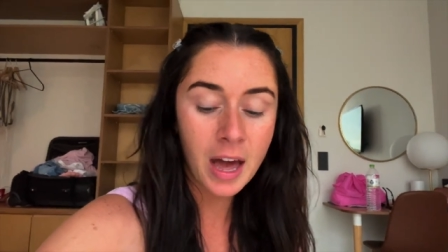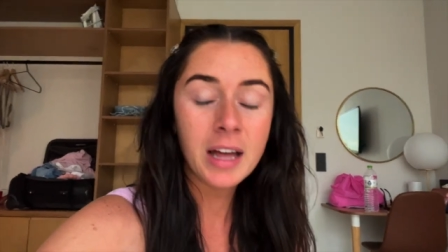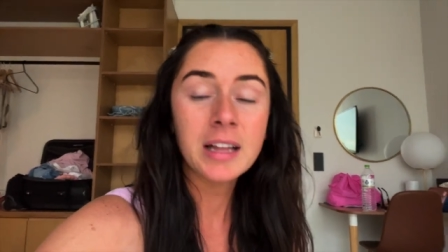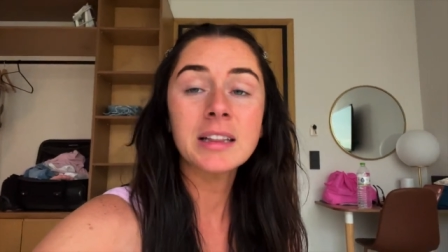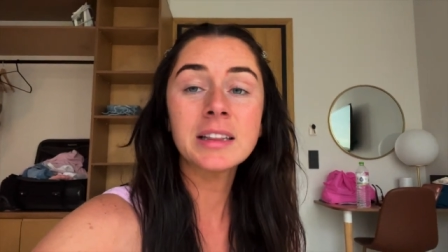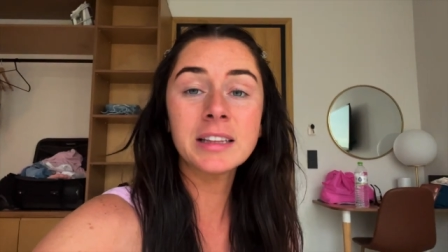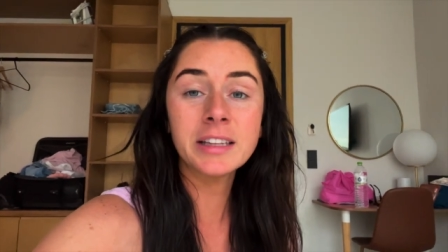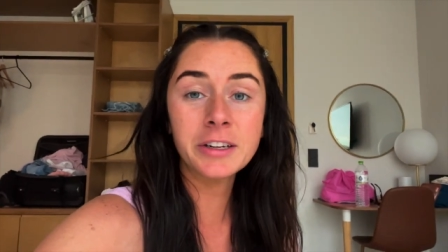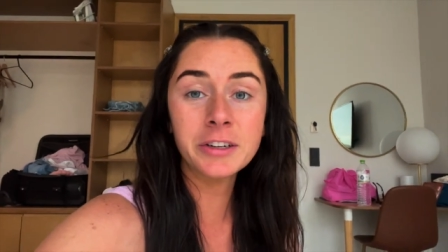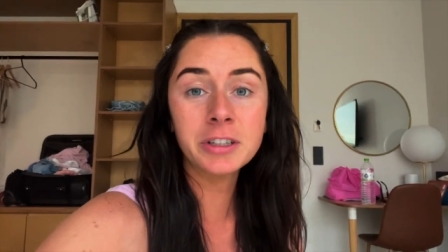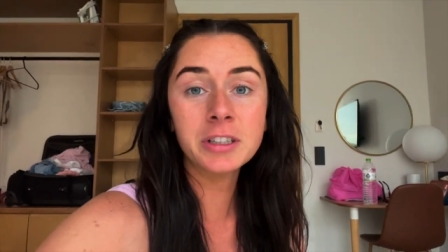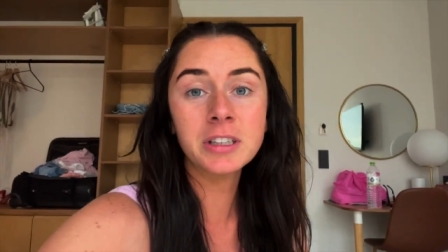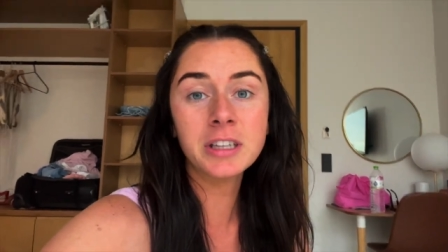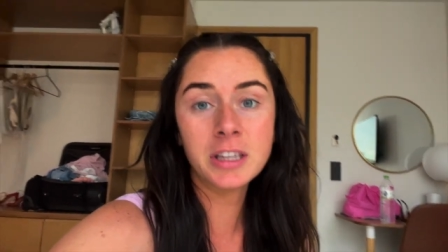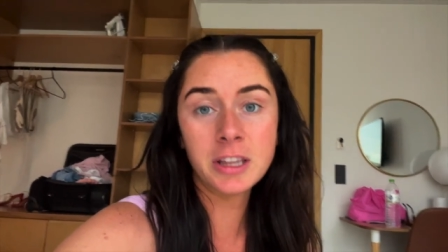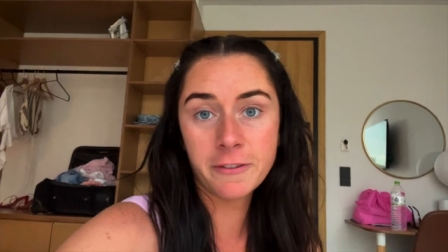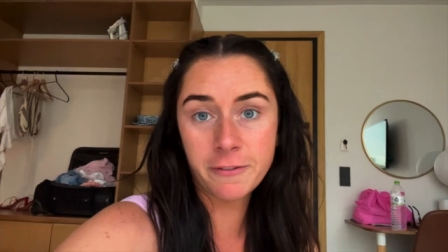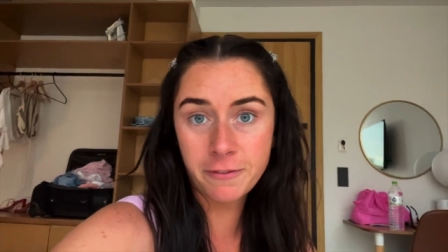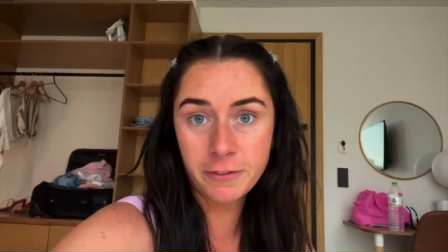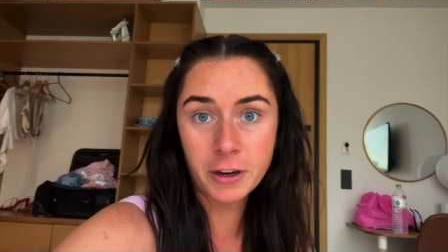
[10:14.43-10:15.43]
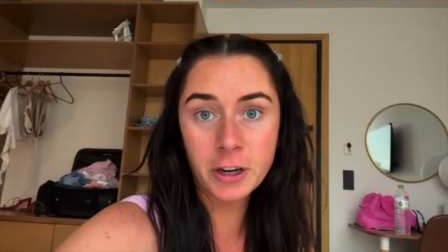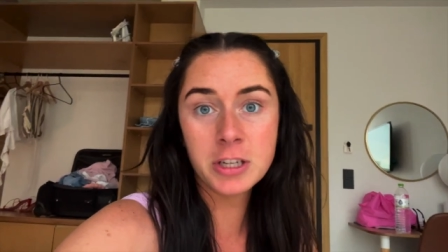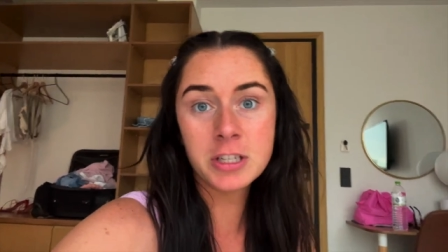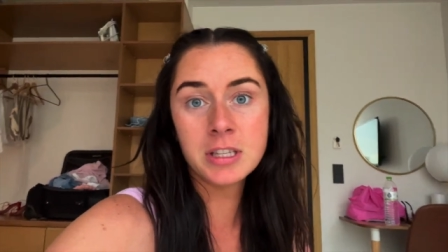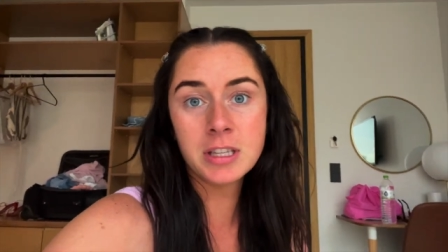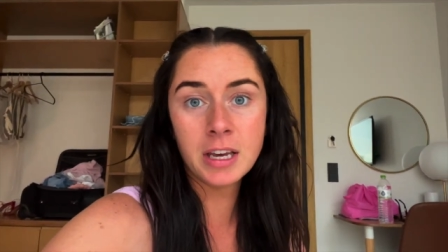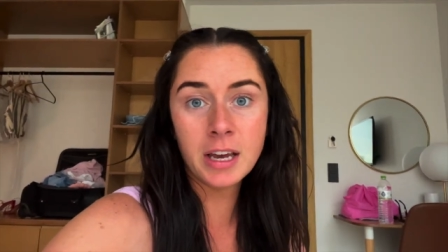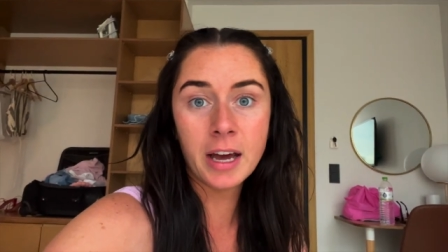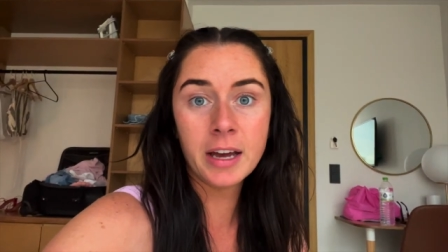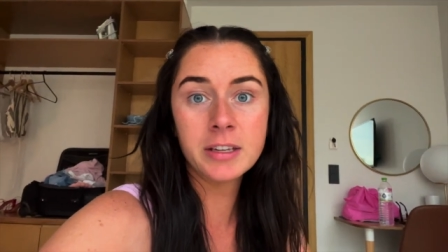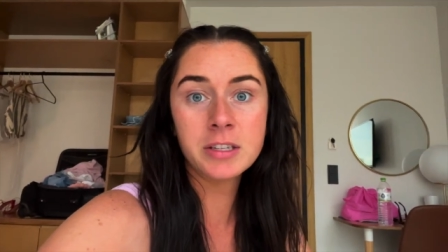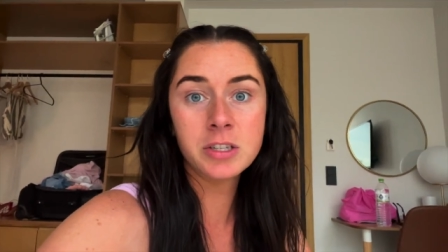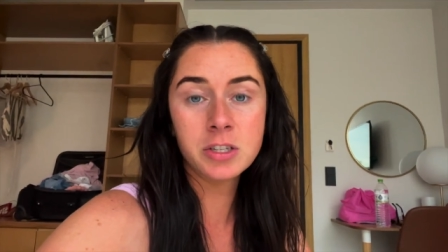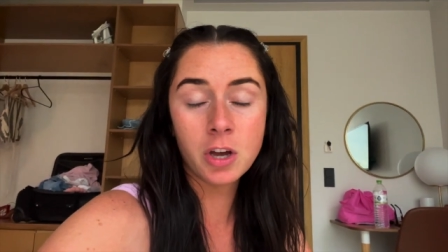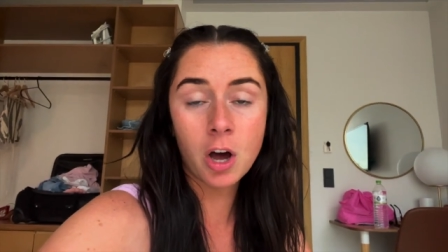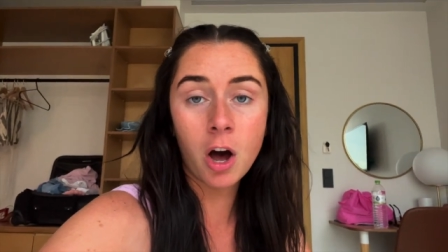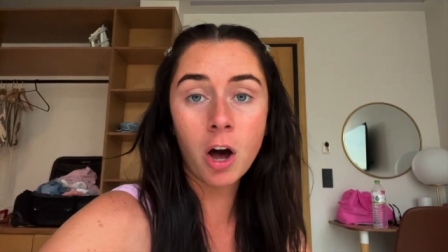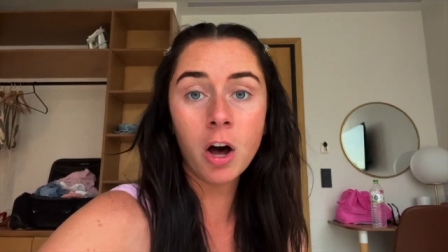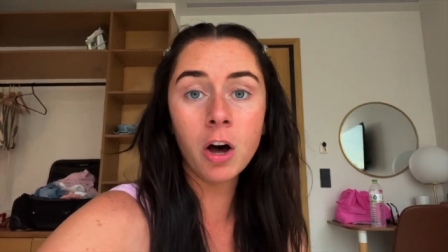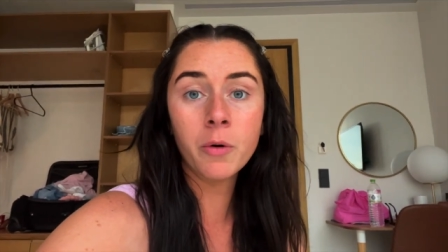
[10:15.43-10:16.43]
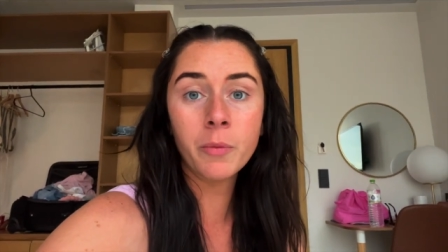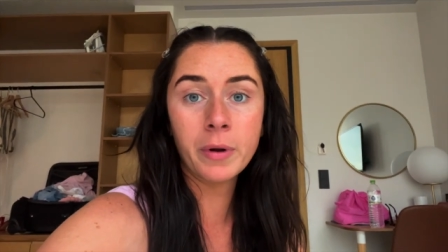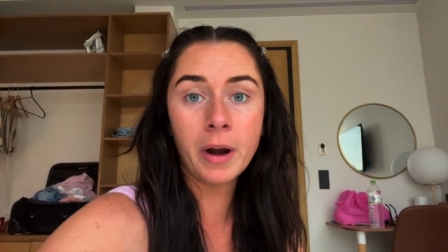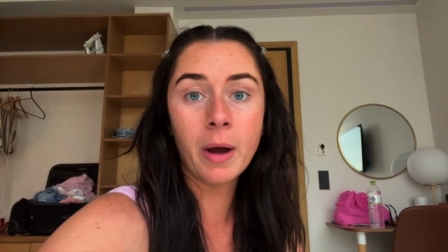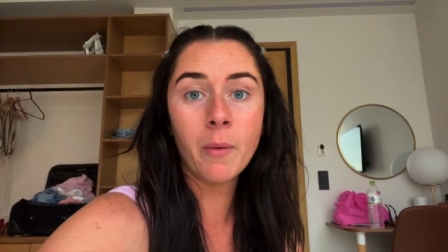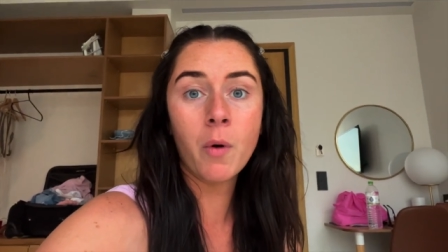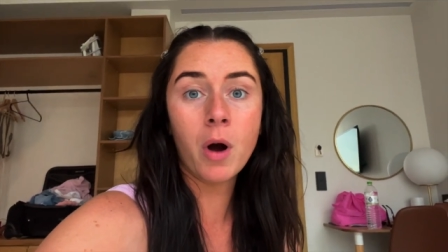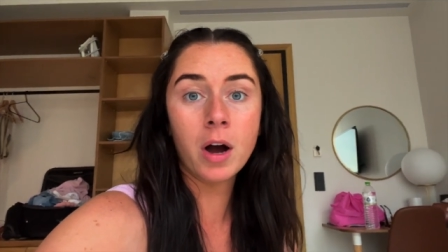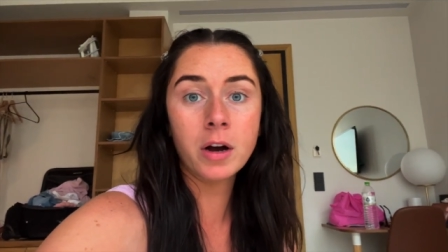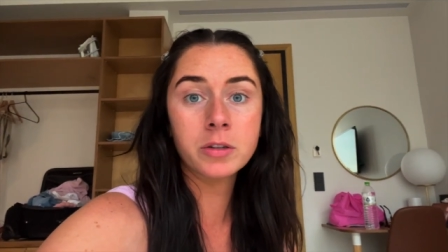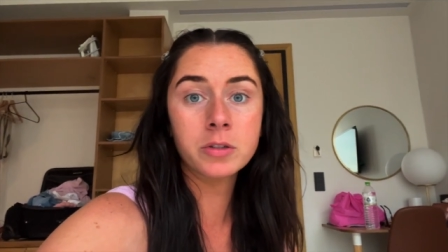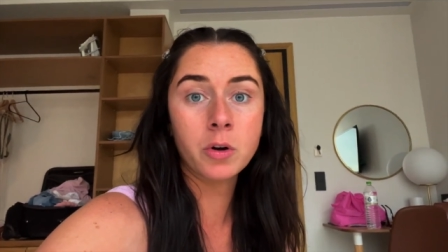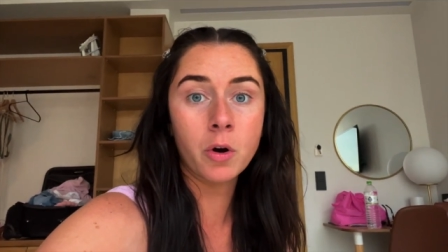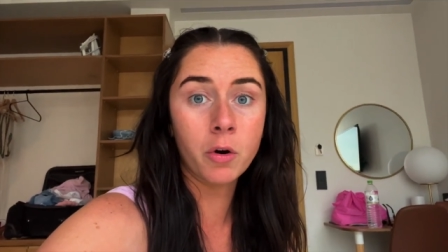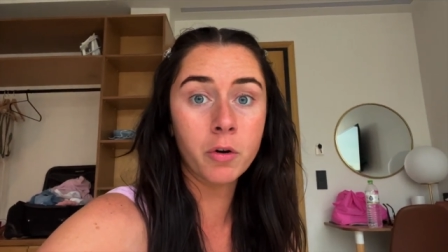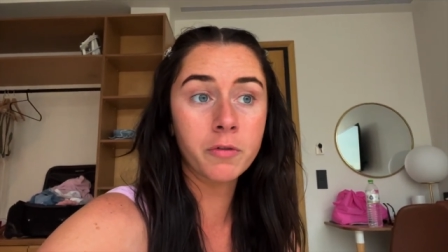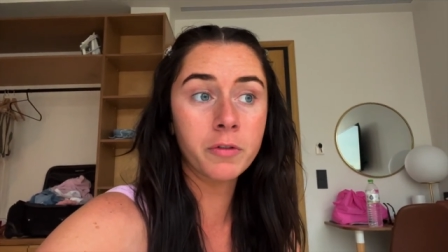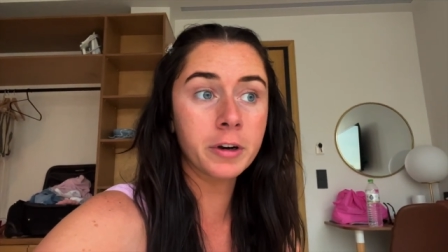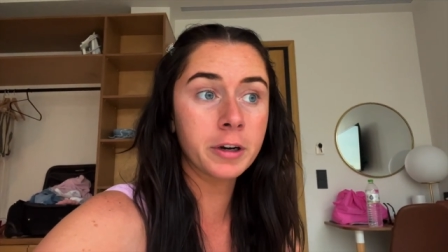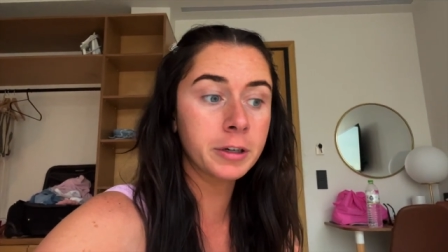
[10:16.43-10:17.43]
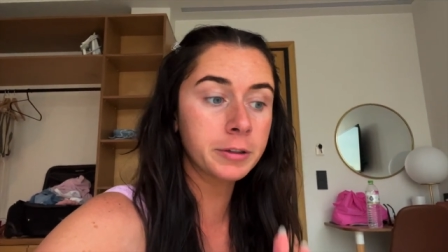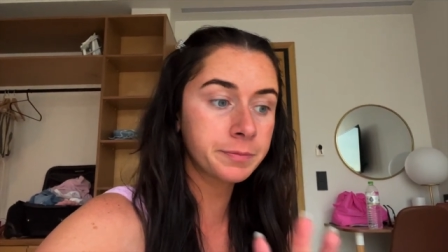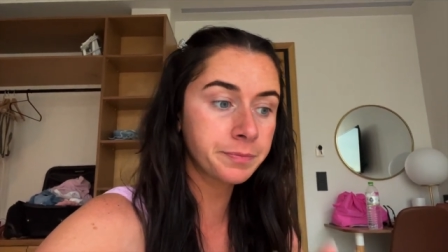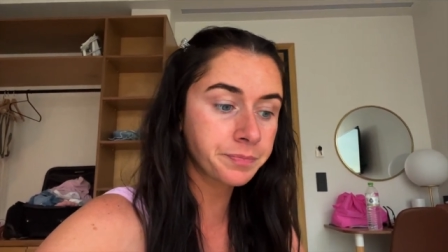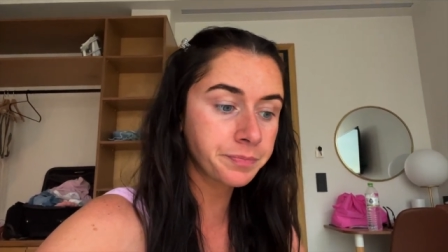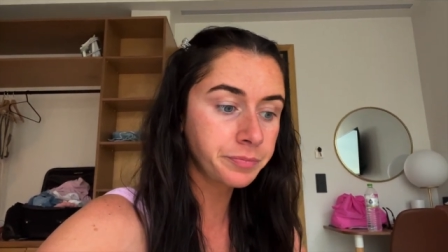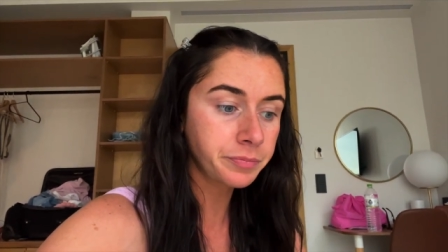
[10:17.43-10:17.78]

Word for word: Literally the first thing I saw when I walked over